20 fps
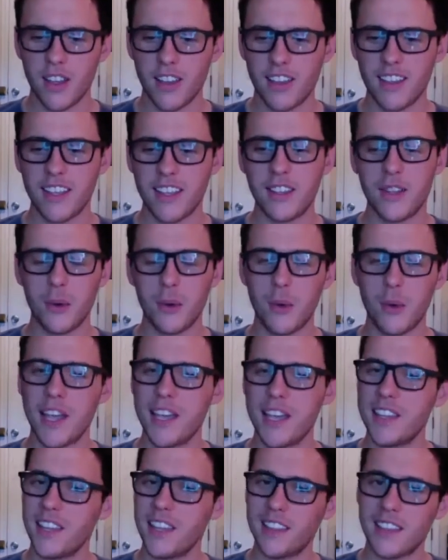the
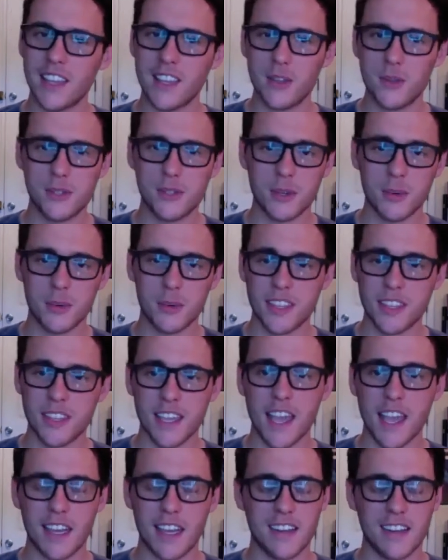way that they use it with
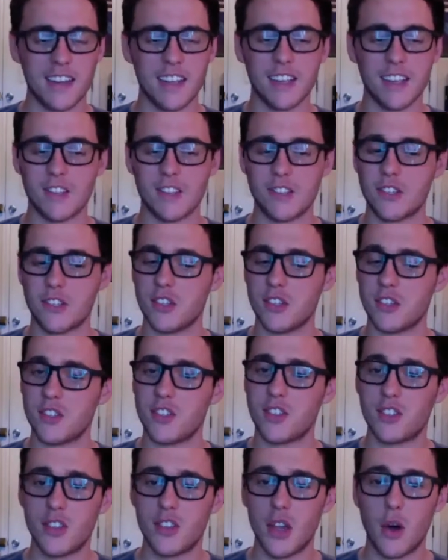the editing is
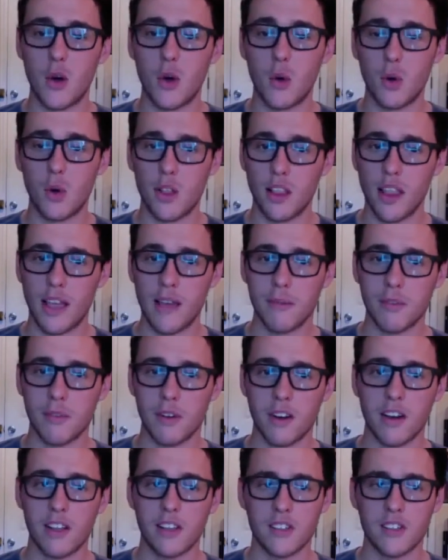just so
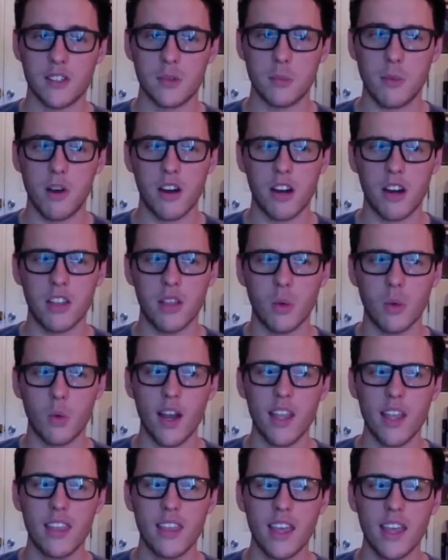clever and smart, and the
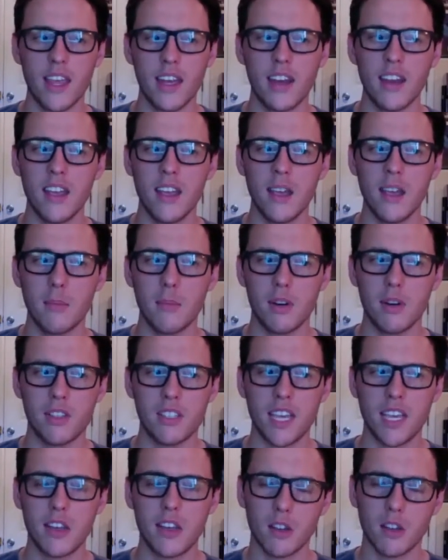way that
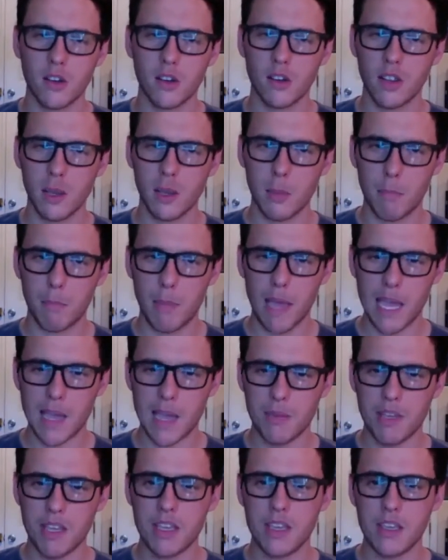particularly
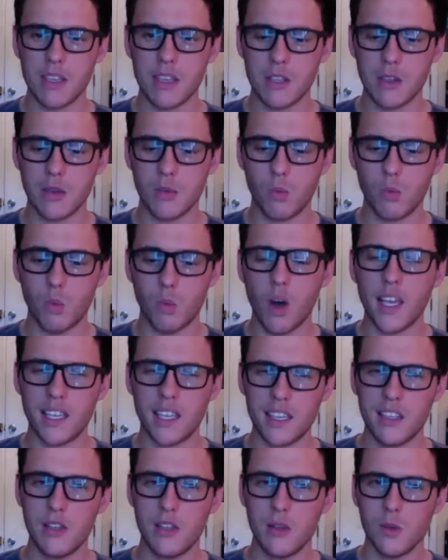Baby, what
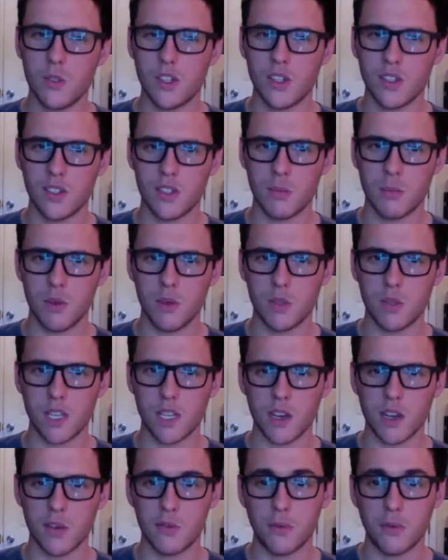he uses the
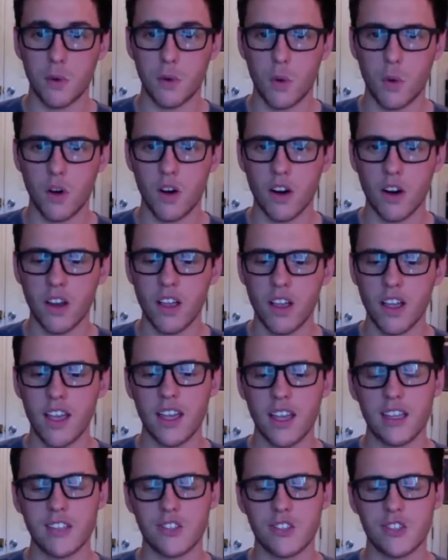music for
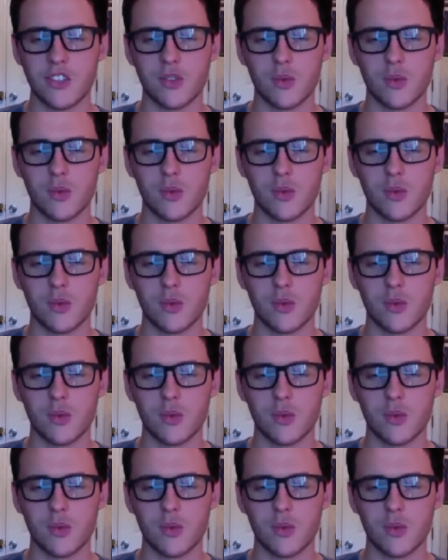is just